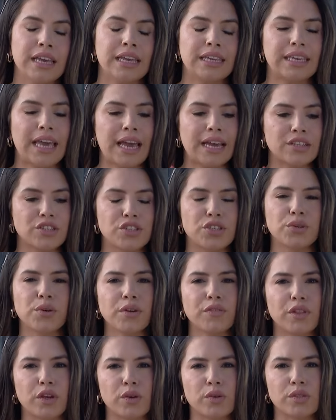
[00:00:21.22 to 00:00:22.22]
Yeah, and two
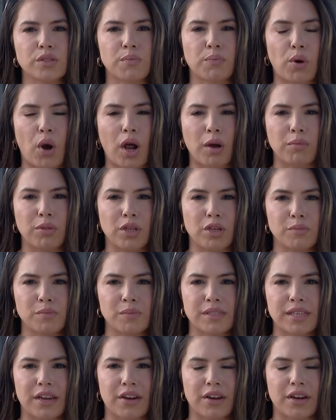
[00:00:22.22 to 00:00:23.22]
of those
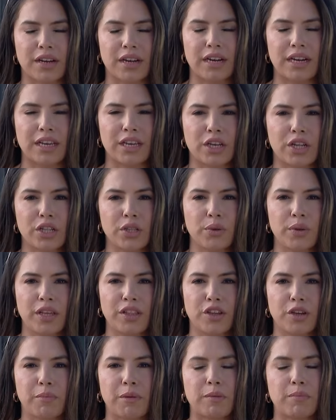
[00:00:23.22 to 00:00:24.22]
problems, Erica, include
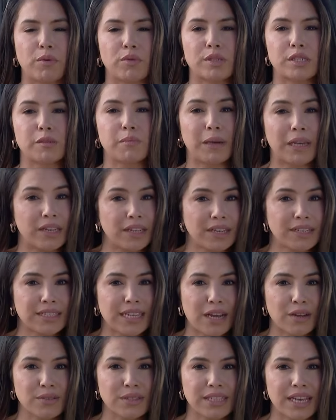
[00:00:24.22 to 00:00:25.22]
either people speeding
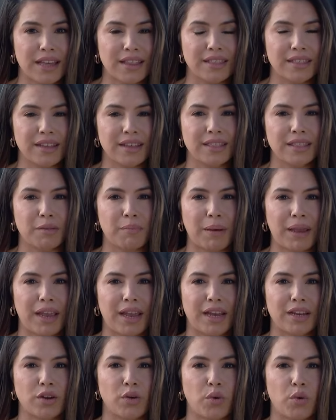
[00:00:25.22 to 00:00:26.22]
down 10th and
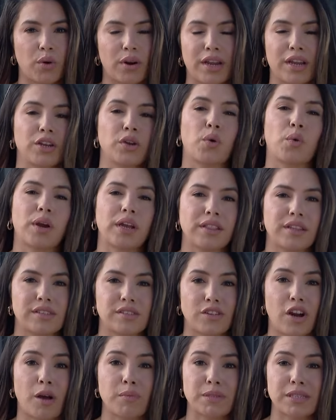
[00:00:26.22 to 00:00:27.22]
Lipan or ignoring the
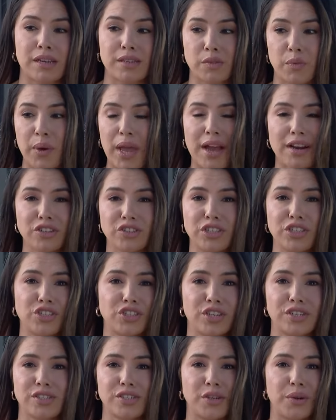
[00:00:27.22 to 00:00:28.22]
stop signs. We actually
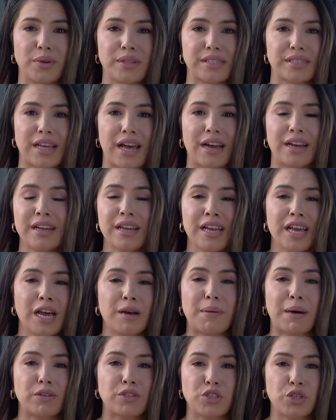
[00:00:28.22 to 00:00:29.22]
just noticed that
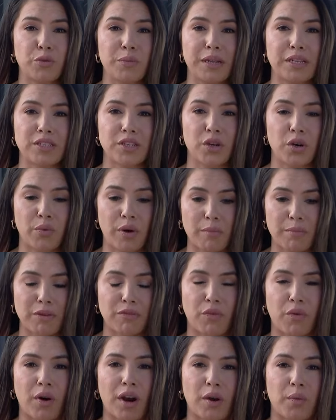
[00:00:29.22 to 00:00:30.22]
about two minutes ago, right
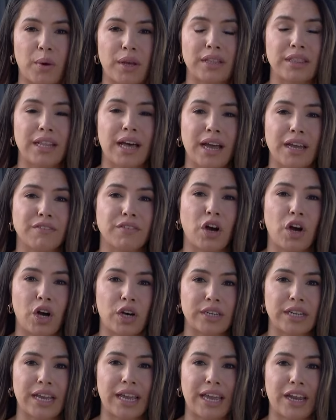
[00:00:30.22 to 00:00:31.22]
before I went live
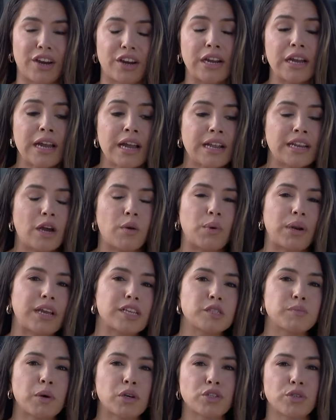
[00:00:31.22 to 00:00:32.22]
on air. Now, when I
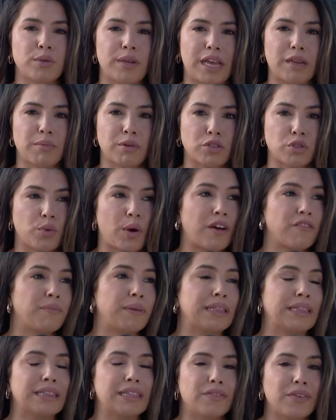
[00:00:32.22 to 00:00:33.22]
spoke to neighbors who have
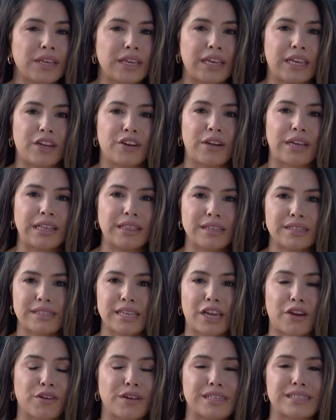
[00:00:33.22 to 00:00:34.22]
been living here in this
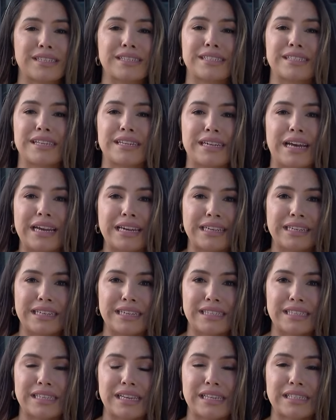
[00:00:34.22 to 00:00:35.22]
area since the
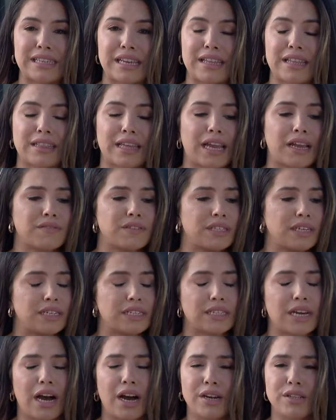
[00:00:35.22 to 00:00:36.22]
90s, they say that they have
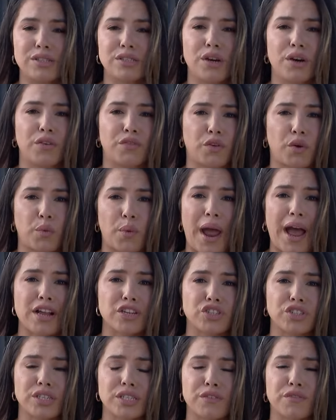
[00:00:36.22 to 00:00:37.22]
seen tons of
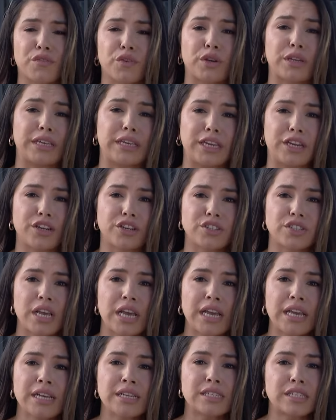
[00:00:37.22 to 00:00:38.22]
crashes for years.
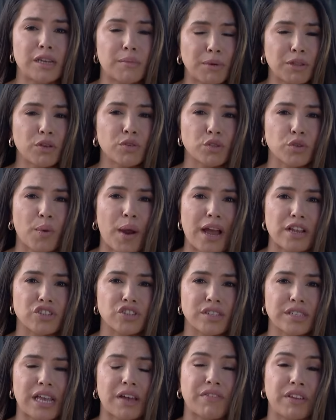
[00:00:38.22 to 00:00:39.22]
Some of those
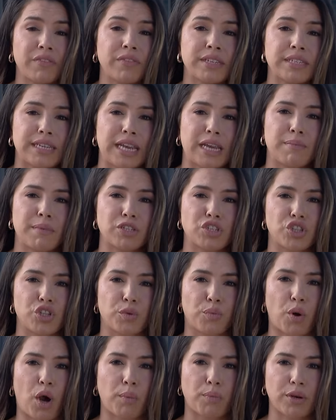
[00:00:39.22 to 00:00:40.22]
crashes have even damaged
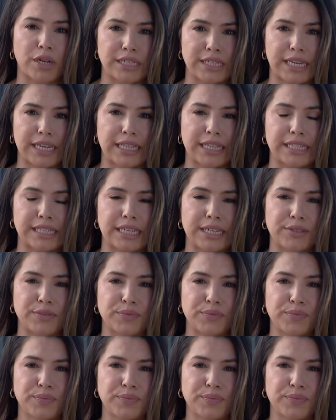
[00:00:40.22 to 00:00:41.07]
their property. Take a listen.